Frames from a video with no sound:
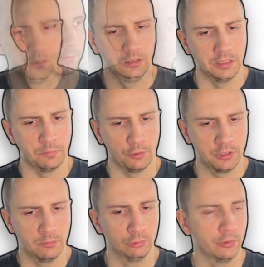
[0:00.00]
It is
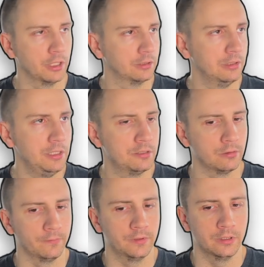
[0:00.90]
possible to get a
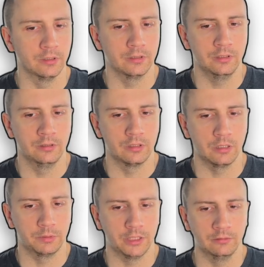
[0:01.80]
list of the
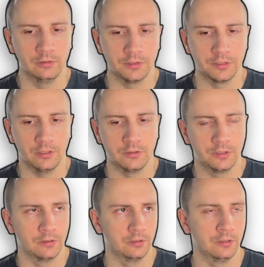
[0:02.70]
interrupt handlers
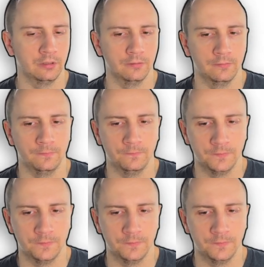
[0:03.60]
registered in the